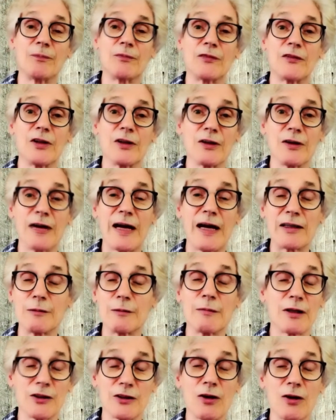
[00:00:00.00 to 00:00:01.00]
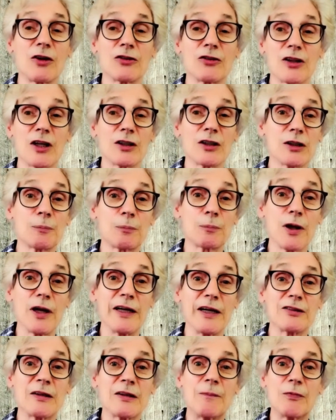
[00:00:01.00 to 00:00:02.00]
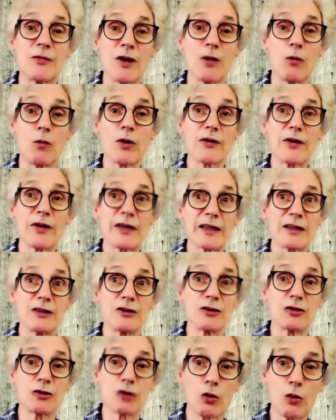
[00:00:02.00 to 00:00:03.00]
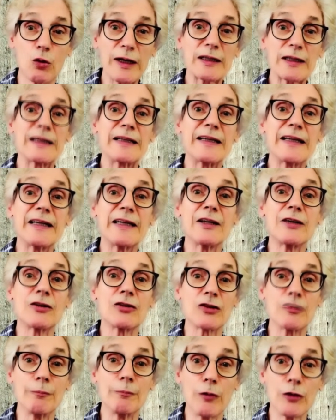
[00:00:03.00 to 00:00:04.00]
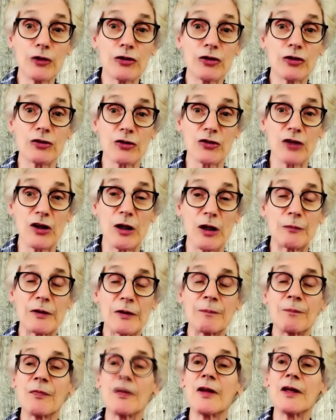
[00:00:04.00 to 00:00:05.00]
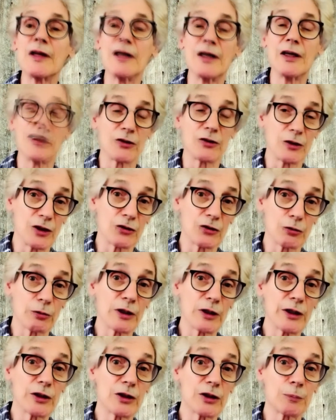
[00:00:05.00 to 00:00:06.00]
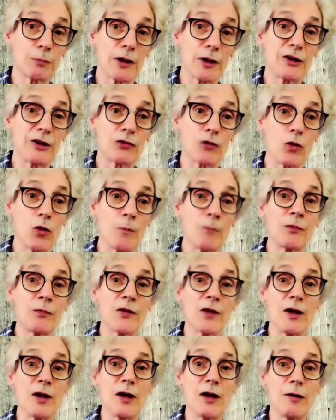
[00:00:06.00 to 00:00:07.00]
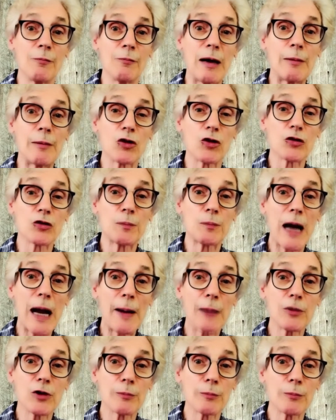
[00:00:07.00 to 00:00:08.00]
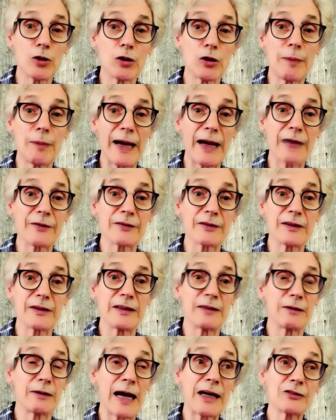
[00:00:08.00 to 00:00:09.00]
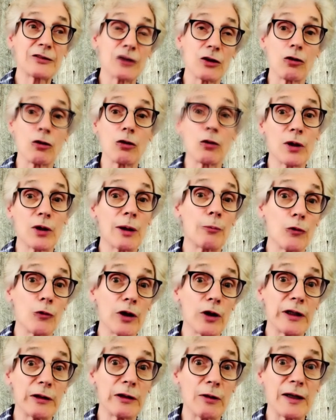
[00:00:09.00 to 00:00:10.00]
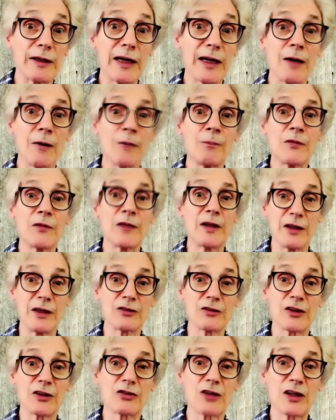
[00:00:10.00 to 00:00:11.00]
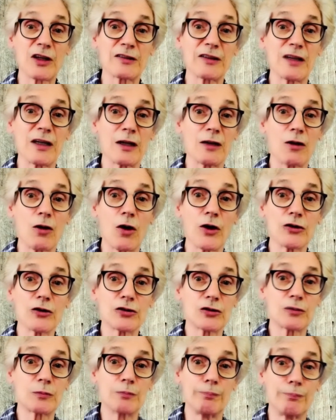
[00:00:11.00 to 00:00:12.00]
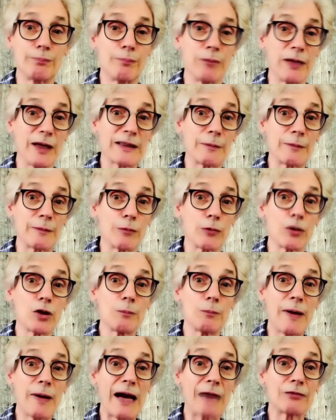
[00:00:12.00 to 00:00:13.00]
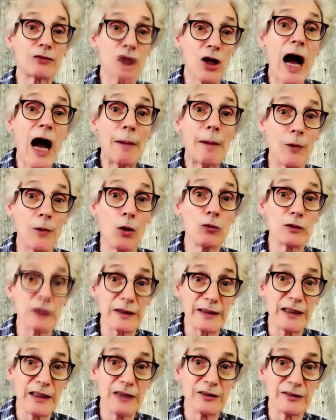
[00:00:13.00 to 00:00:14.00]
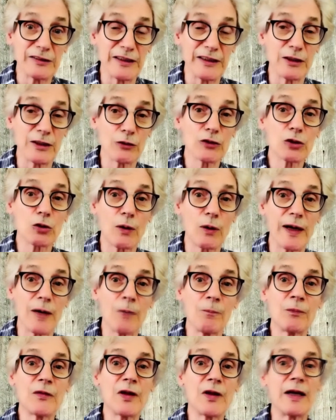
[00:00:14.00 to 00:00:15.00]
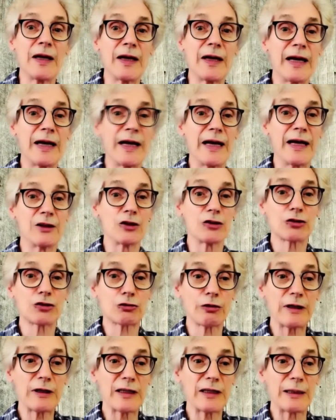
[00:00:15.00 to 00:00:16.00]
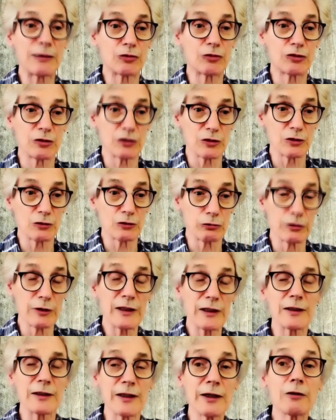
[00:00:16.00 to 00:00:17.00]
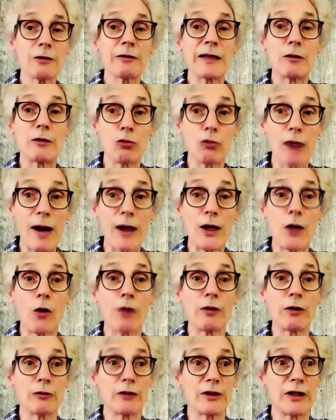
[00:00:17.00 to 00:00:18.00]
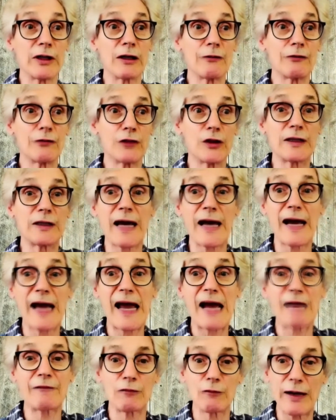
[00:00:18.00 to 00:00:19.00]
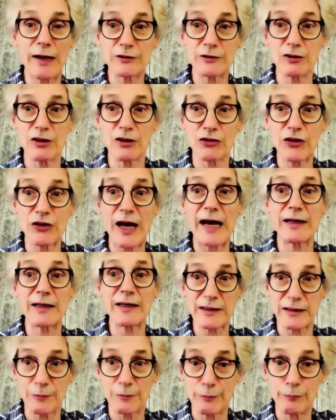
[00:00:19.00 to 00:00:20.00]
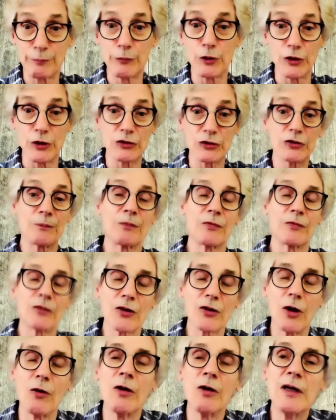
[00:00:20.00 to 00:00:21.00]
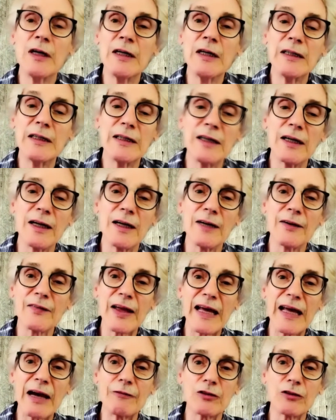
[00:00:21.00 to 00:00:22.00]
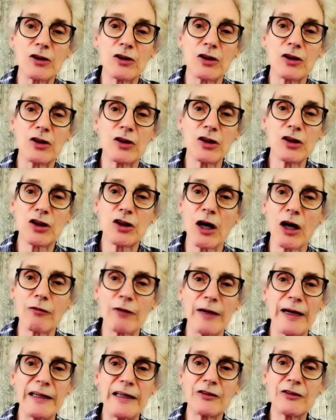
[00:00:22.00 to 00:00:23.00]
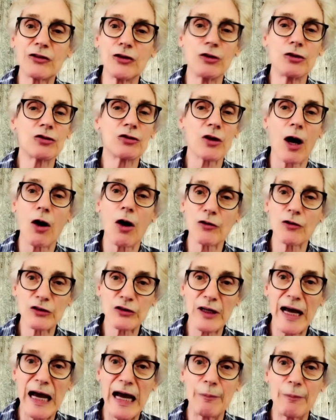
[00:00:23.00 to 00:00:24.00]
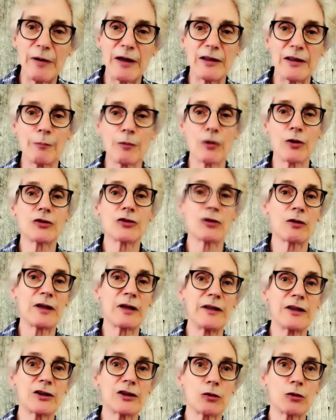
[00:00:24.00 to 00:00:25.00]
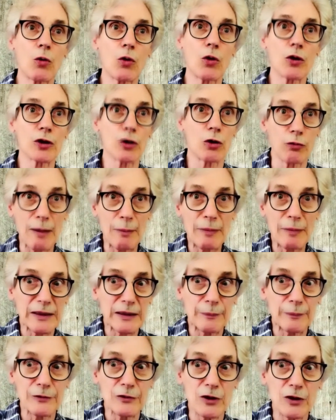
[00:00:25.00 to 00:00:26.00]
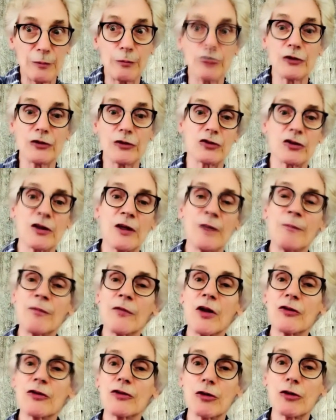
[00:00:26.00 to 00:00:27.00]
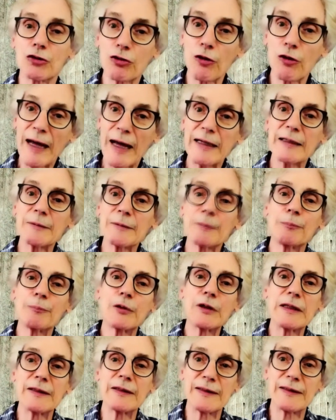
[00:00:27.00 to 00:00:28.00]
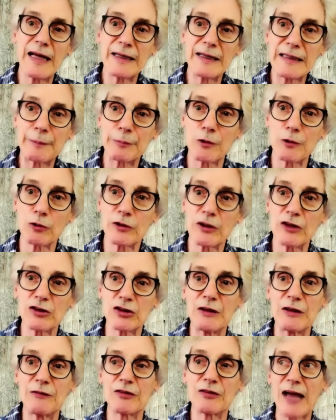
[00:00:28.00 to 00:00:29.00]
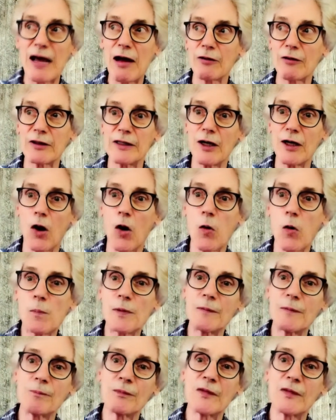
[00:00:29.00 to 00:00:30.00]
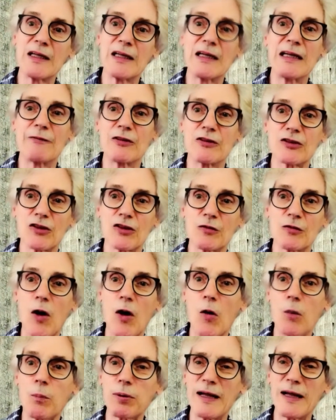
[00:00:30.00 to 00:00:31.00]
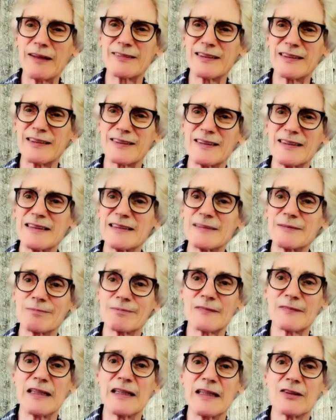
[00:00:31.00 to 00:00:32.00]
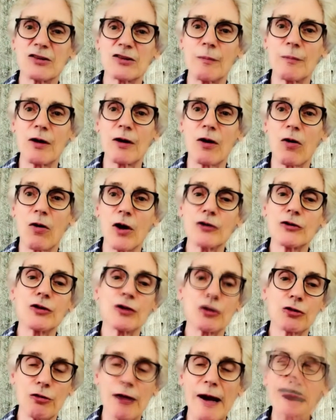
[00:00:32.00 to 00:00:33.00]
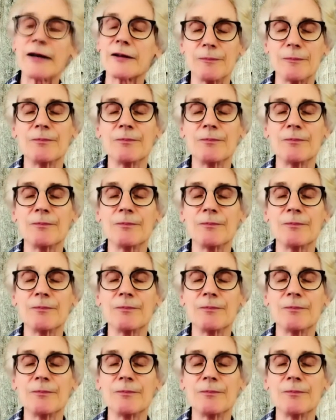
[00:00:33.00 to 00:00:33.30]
You know, out in the middle of the yard is not a good place. Where they can quickly get into some bushes or something is a really good place for them. My most popular bird bath, and actually the only one I'm running right now, is like I said, a large, like a bird bath top only, sitting on the ground, and there's tree limbs literally right over it within 1.5 foot and right to the side like a bush. So they have good cover, and it's used all the time, and the birds go down and hit the water and go right back up into the bushes. So try to put it in that type of location. If it's out in the open, if it's a small plastic thing, it's going to be hard to attract them.